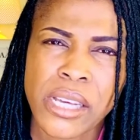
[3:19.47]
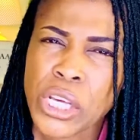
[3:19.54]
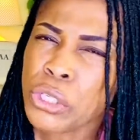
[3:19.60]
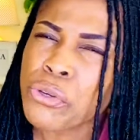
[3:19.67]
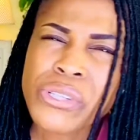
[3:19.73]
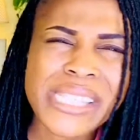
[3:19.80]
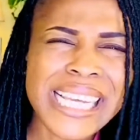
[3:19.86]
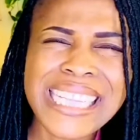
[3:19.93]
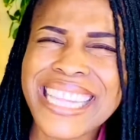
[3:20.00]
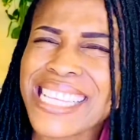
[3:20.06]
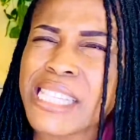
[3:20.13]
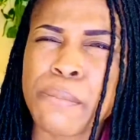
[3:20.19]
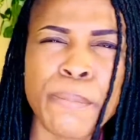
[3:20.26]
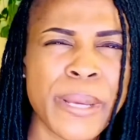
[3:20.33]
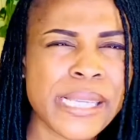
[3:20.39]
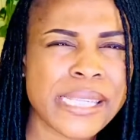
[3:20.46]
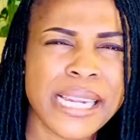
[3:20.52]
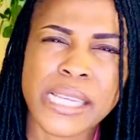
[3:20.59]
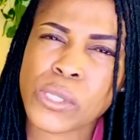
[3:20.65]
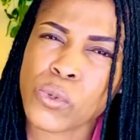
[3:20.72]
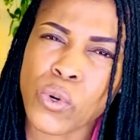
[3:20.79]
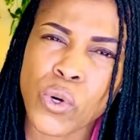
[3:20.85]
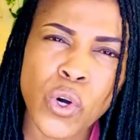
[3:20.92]
You said this business
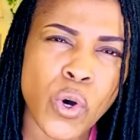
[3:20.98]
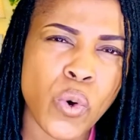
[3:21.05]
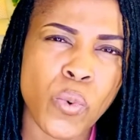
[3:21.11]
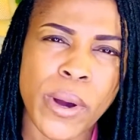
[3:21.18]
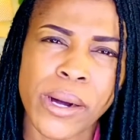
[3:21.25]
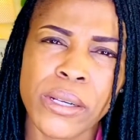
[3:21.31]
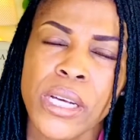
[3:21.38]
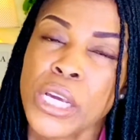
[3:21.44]
will go well.